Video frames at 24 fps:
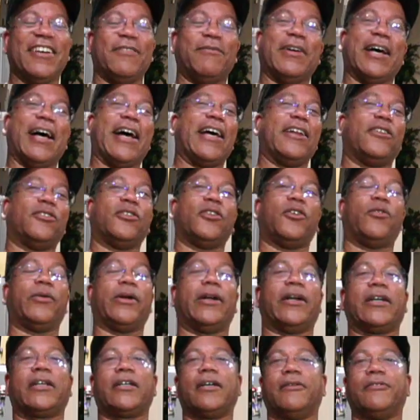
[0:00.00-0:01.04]
But I don't know
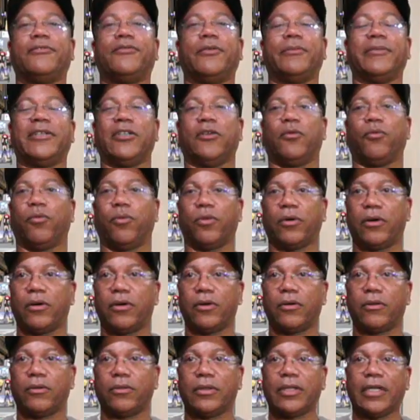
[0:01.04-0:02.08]
where it comes from in the
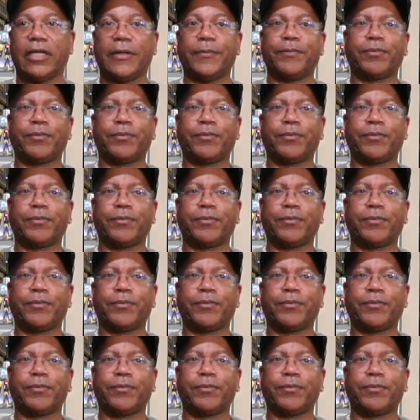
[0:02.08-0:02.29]
world.